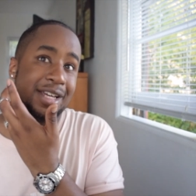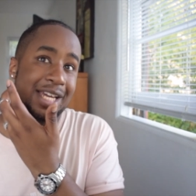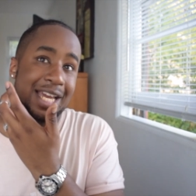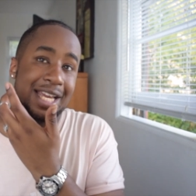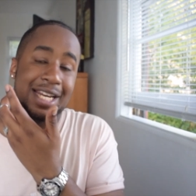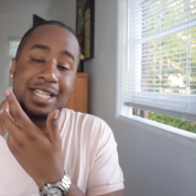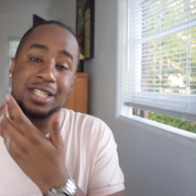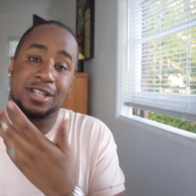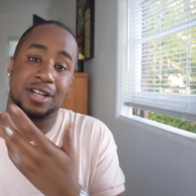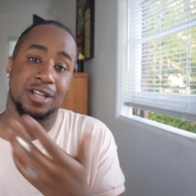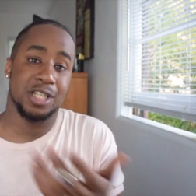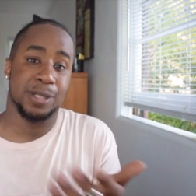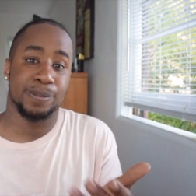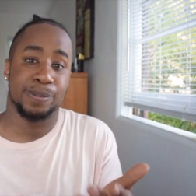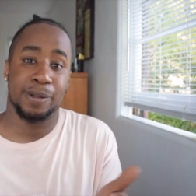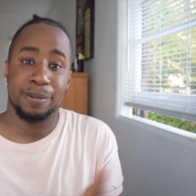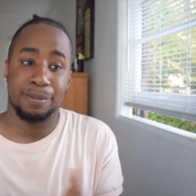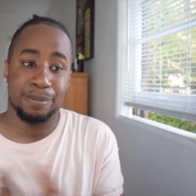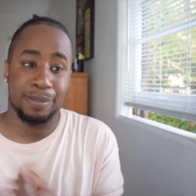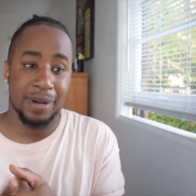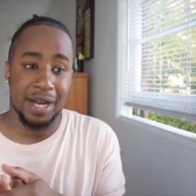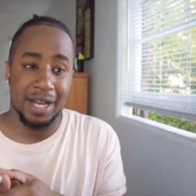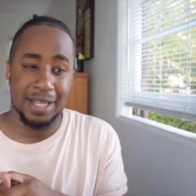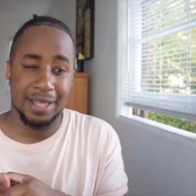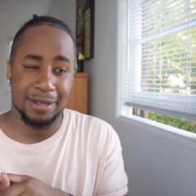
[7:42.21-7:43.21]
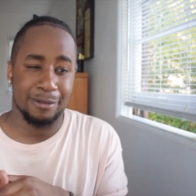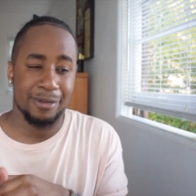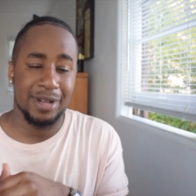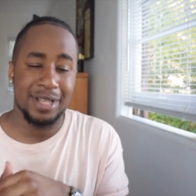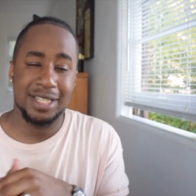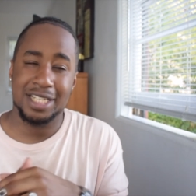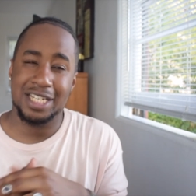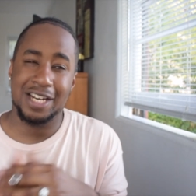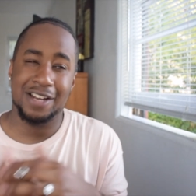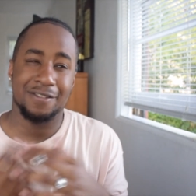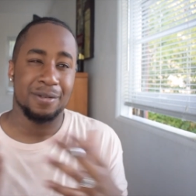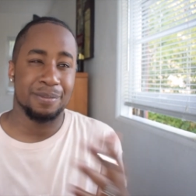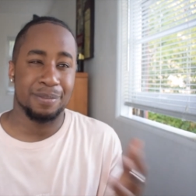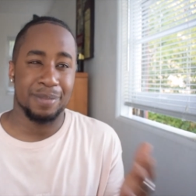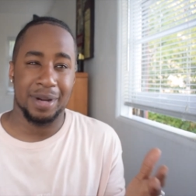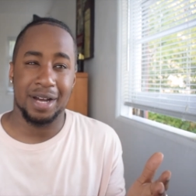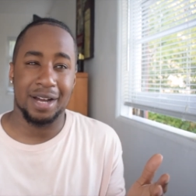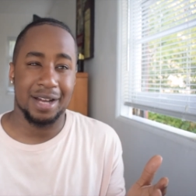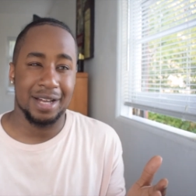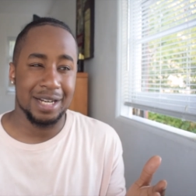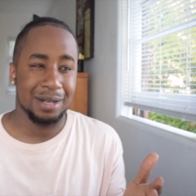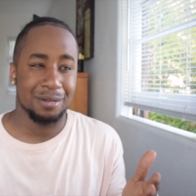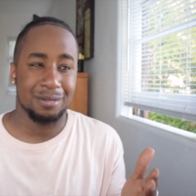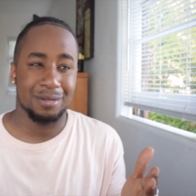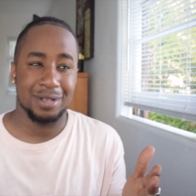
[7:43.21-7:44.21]
okay let's go to the pub bar and we went to another
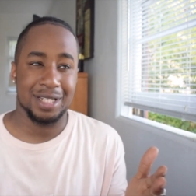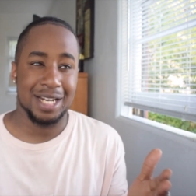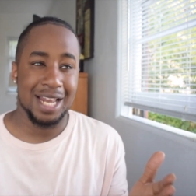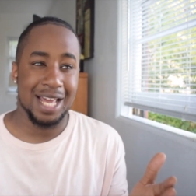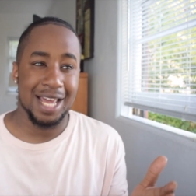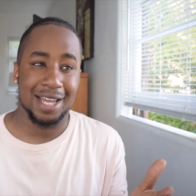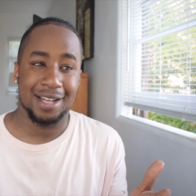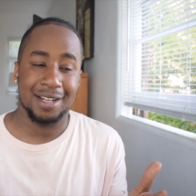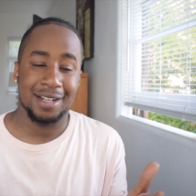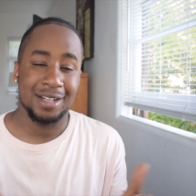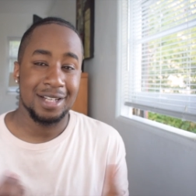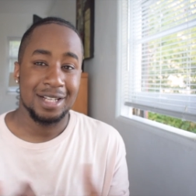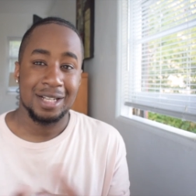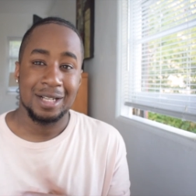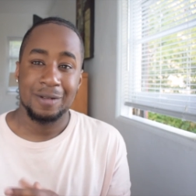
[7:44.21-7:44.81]
bar and it was like